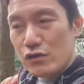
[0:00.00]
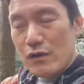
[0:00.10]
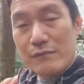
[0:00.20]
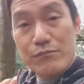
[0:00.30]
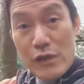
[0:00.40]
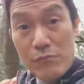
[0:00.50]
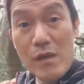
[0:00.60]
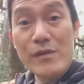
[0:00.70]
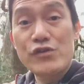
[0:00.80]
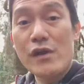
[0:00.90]
and and
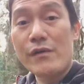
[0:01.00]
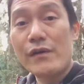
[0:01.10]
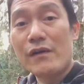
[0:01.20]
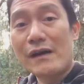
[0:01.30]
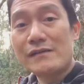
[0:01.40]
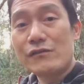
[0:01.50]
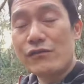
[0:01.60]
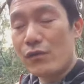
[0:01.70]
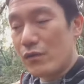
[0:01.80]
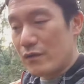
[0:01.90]
maybe sharing your content
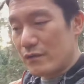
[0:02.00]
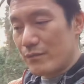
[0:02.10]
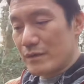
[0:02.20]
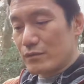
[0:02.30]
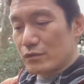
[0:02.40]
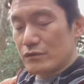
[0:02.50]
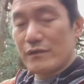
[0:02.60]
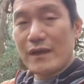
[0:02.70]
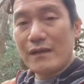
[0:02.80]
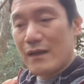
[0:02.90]
forward. The people who are
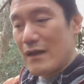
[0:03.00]
doing that,